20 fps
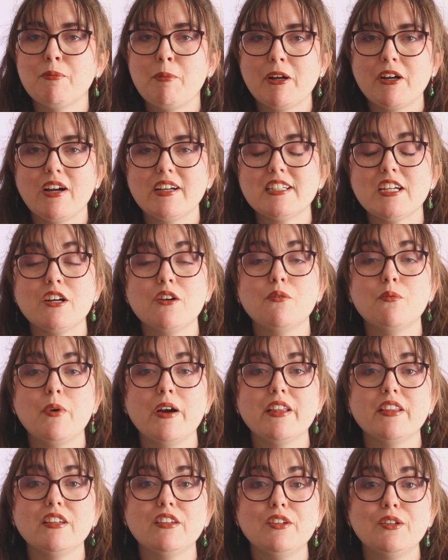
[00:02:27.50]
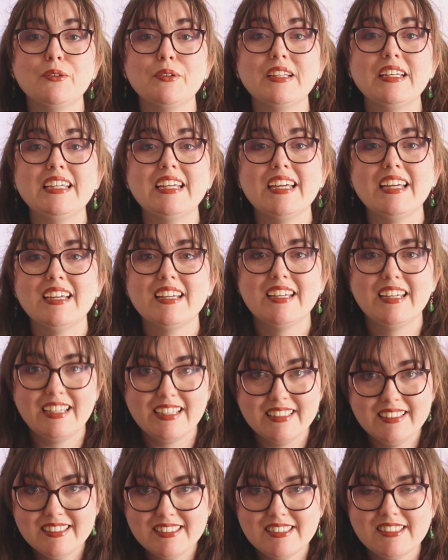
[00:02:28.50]
better idea of what Nuuly
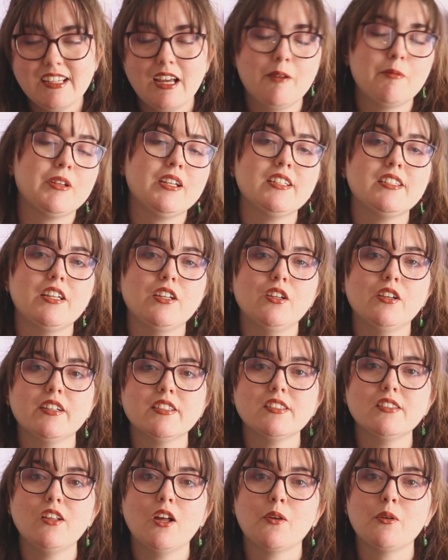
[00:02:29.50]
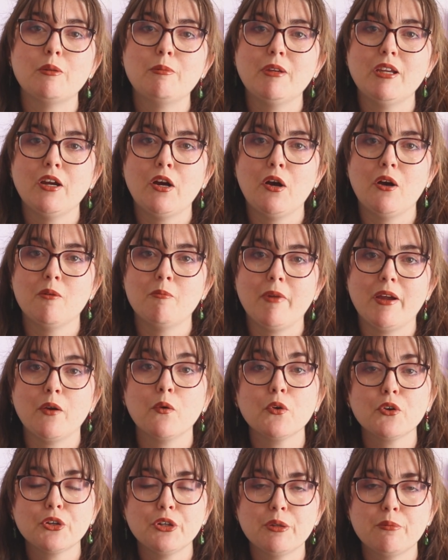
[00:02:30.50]
is, I'm going to take you guys along with me on my
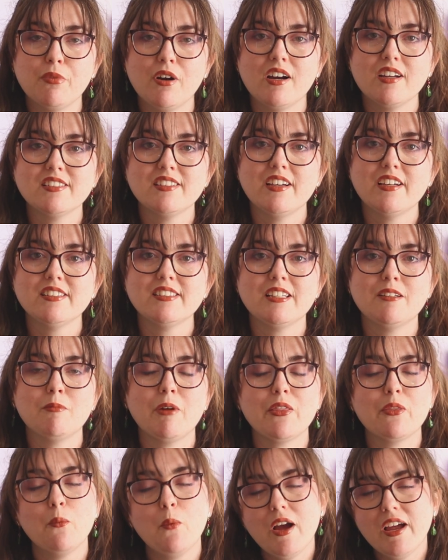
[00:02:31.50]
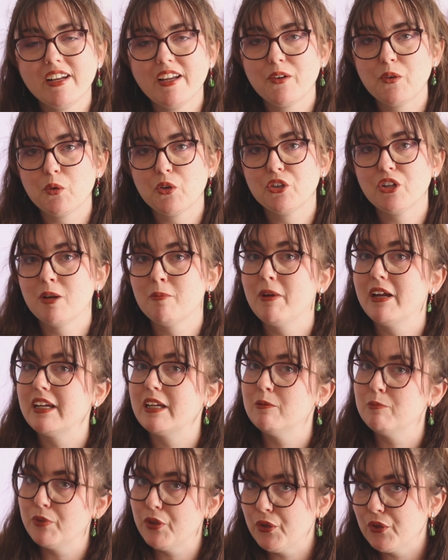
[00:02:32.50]
ordering process. In month 1, I ordered on my
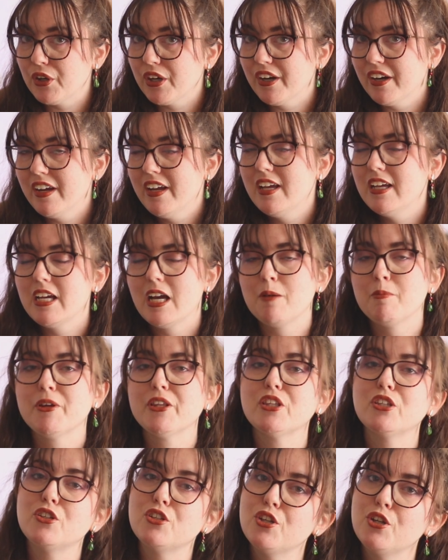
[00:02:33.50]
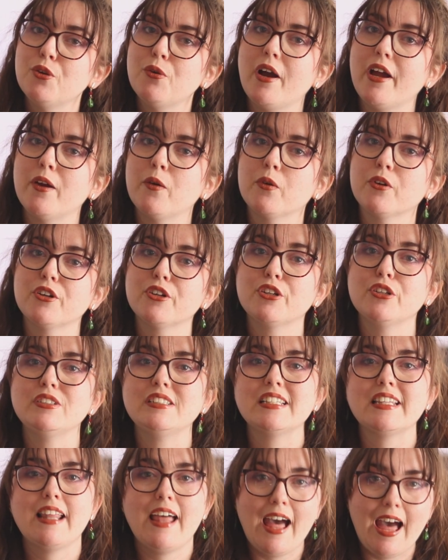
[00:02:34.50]
computer. On month 2, I ordered
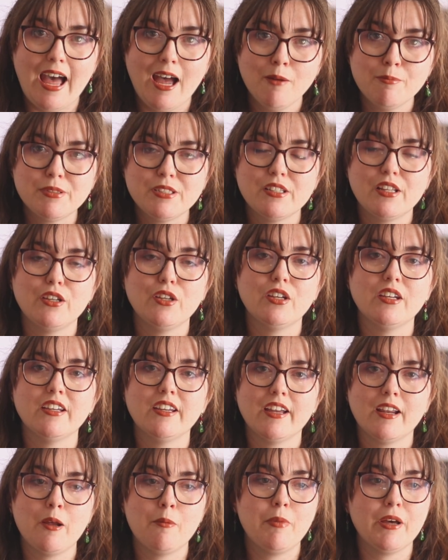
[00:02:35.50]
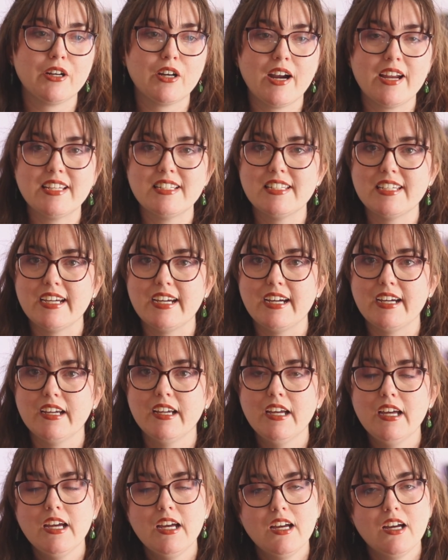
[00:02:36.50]
using the app so that you can get a better idea
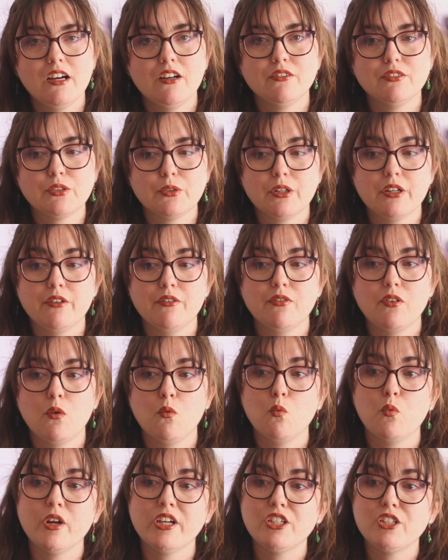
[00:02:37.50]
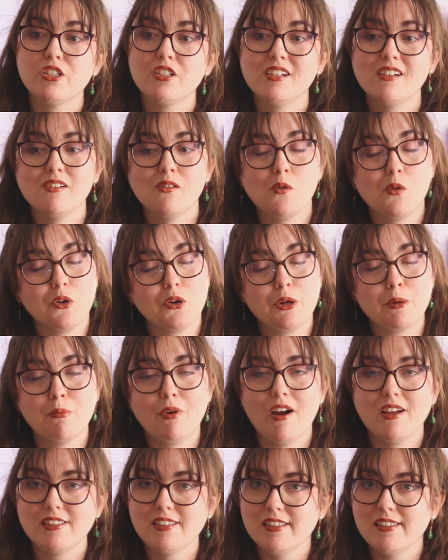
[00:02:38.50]
of sort of which ordering
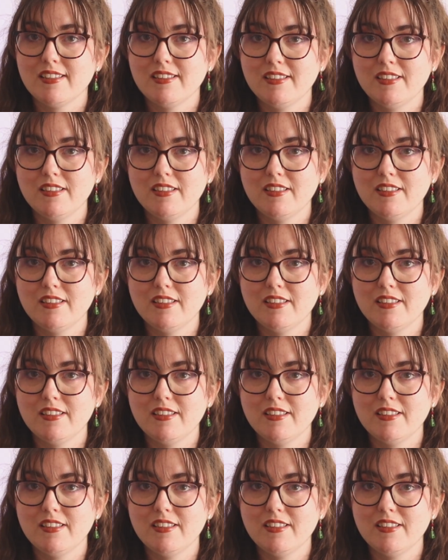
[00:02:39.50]
process is